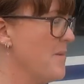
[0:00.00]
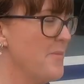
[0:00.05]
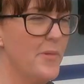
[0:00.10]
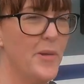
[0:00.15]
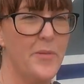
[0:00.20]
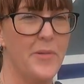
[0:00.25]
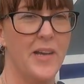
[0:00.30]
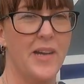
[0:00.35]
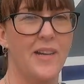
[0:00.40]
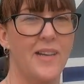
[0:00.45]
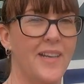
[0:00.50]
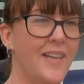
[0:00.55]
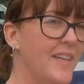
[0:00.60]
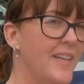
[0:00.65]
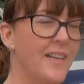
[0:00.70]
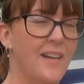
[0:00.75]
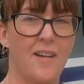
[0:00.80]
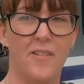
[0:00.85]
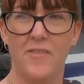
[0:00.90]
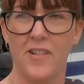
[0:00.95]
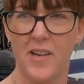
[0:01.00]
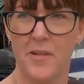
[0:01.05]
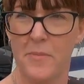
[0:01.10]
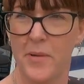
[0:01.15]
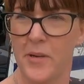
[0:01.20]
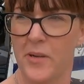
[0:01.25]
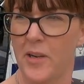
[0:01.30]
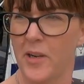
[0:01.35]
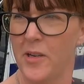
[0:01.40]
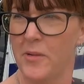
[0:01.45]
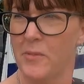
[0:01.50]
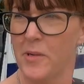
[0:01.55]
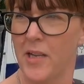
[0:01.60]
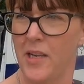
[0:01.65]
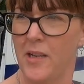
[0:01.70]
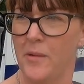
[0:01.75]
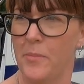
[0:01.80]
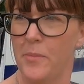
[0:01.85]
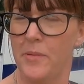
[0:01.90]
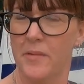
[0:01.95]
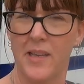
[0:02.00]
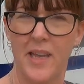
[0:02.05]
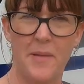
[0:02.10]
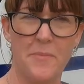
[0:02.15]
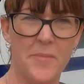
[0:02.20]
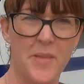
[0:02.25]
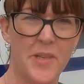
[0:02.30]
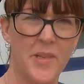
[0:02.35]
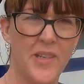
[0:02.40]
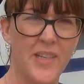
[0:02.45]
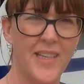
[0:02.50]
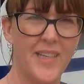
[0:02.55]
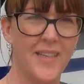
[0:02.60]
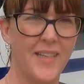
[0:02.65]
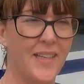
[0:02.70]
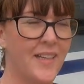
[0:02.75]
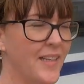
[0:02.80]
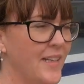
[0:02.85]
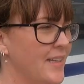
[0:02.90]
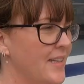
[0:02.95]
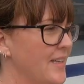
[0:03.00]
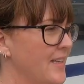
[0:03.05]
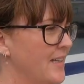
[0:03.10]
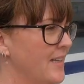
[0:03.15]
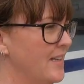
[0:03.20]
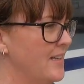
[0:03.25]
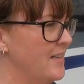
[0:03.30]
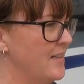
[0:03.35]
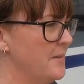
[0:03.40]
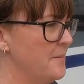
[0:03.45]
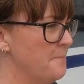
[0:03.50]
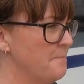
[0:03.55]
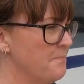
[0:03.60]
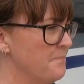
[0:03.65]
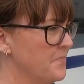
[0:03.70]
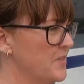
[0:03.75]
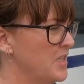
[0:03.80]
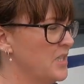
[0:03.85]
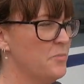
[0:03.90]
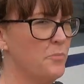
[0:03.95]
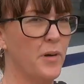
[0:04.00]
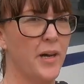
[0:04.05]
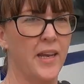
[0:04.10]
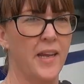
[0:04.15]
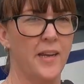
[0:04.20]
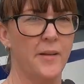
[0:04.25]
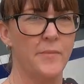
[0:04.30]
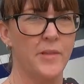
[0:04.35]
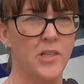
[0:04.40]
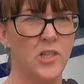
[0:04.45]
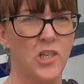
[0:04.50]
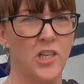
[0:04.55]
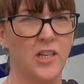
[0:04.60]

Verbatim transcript: remember where we are. Caravan and Motorhome Club campsite. Um, just breaking up the